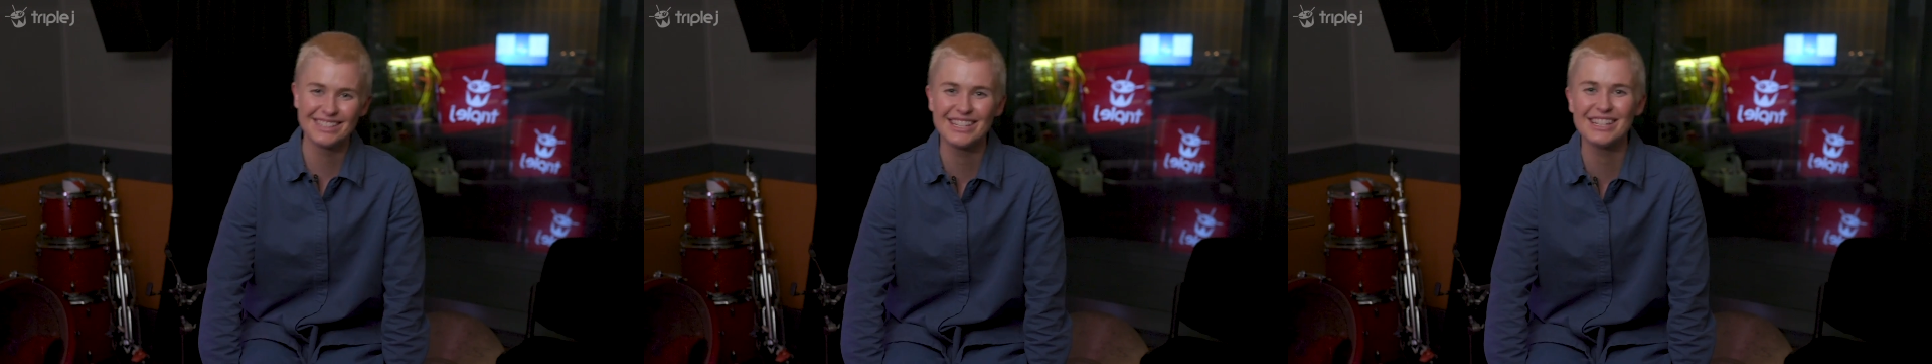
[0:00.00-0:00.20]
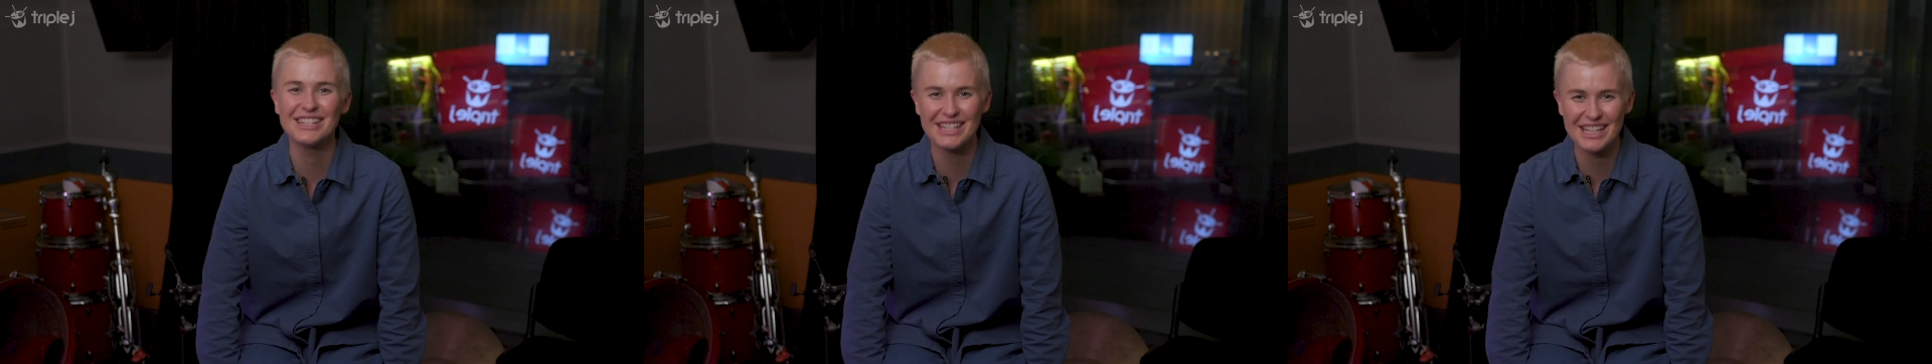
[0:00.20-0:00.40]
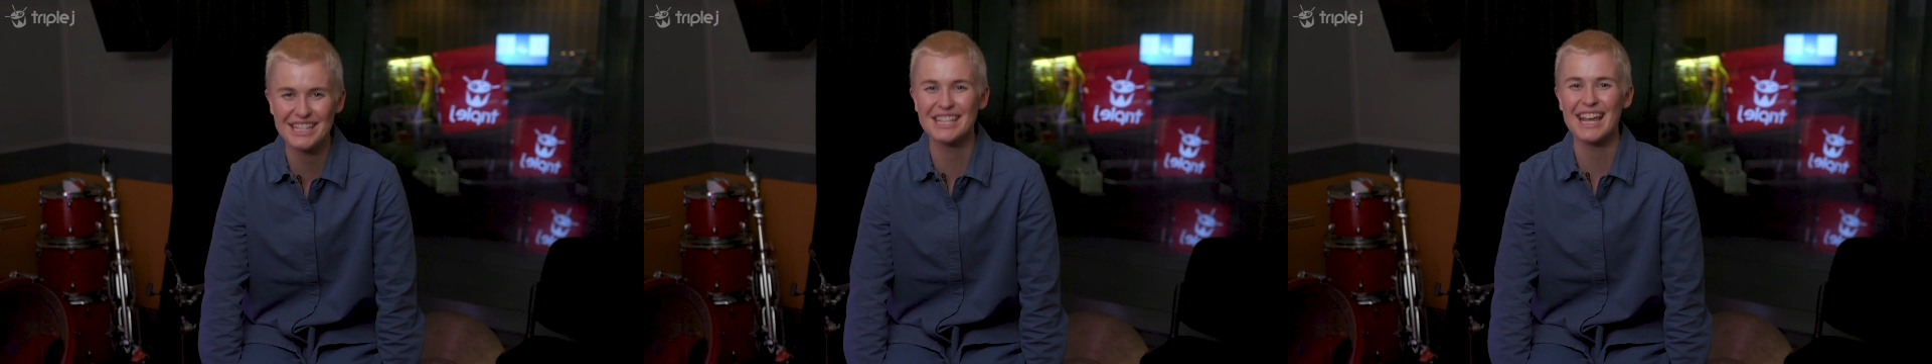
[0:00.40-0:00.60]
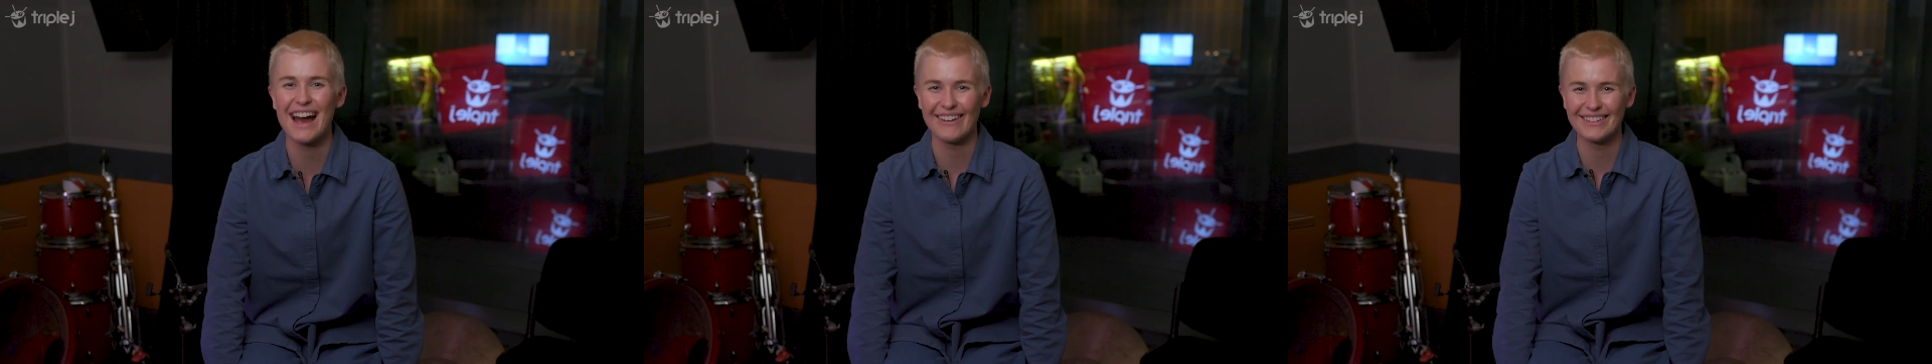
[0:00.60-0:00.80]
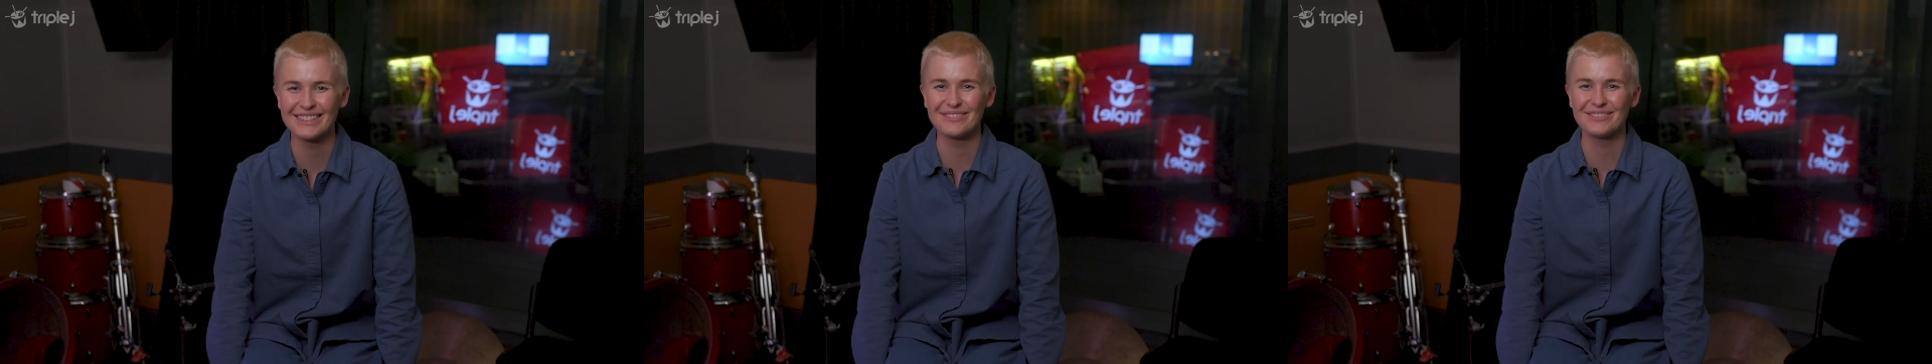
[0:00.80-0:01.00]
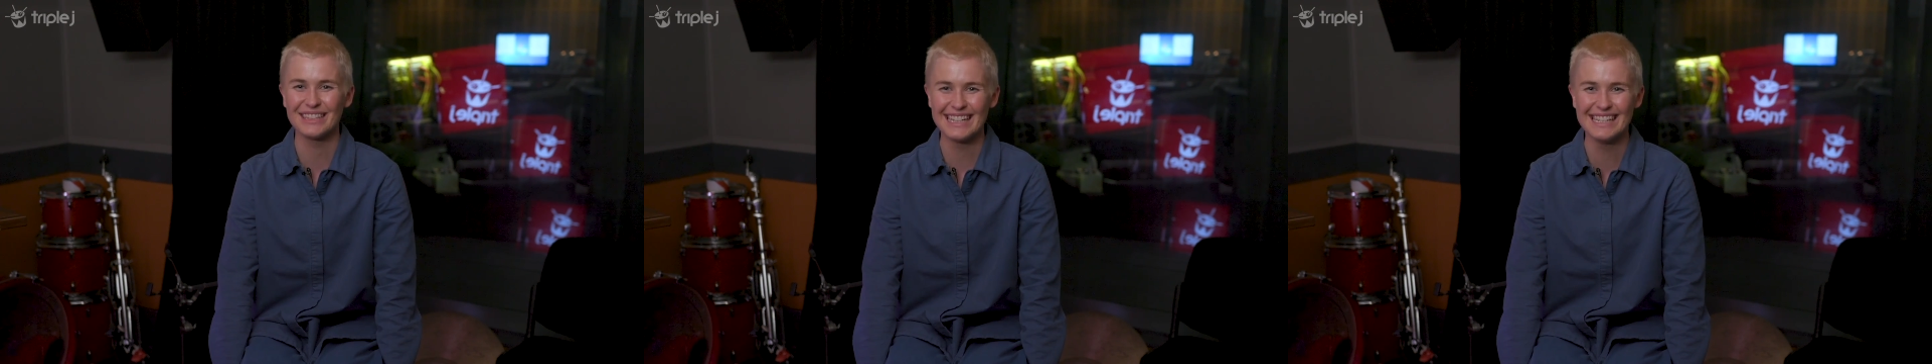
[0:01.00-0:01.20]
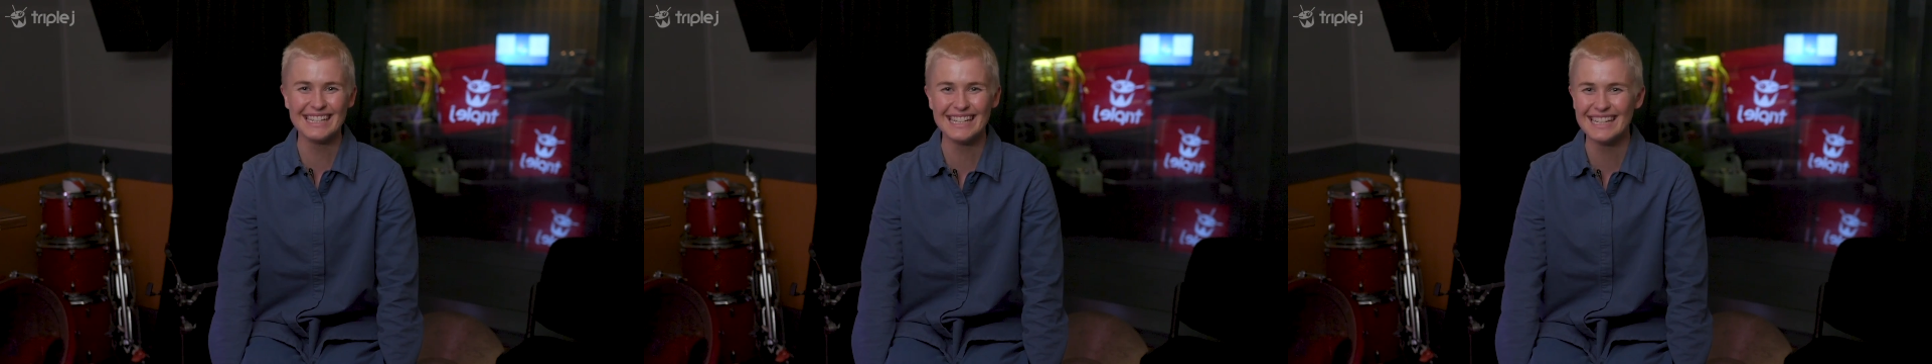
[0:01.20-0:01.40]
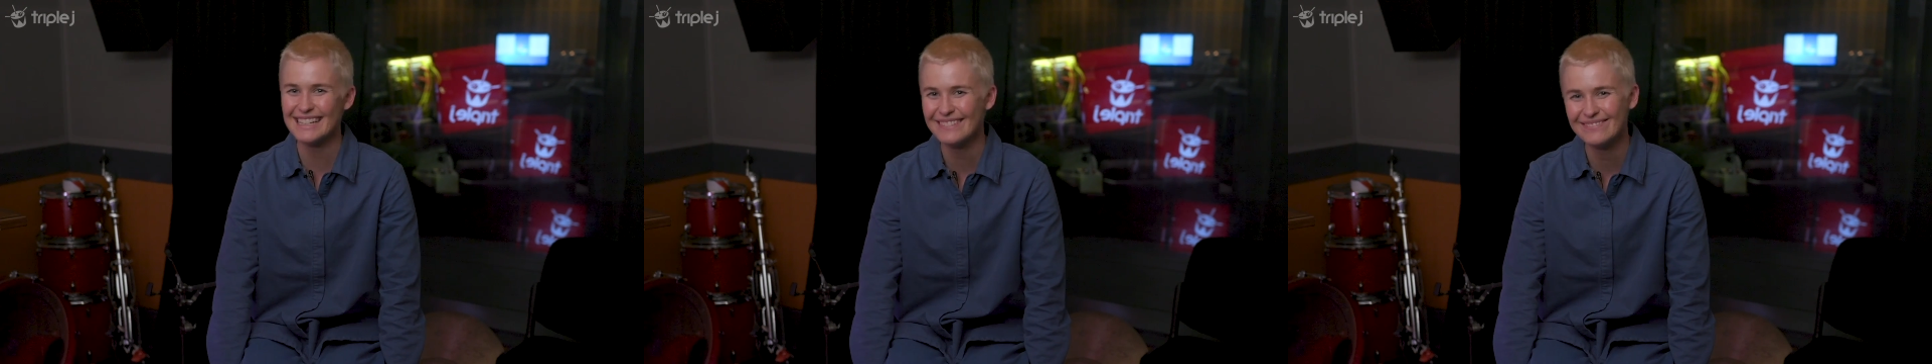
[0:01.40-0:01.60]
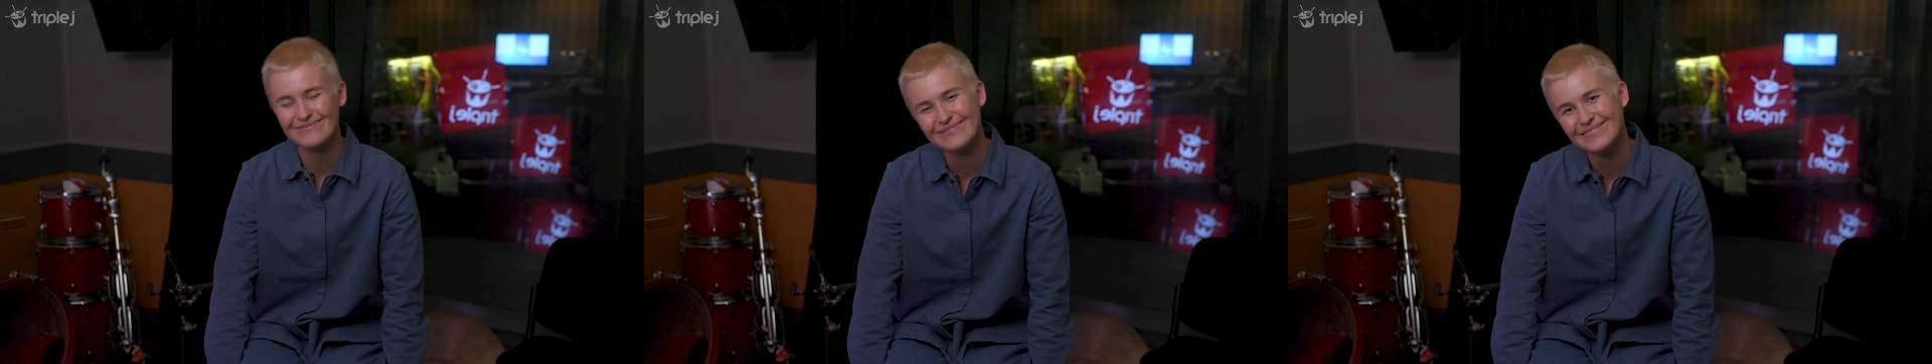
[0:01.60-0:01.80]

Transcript: see six hours of Lindy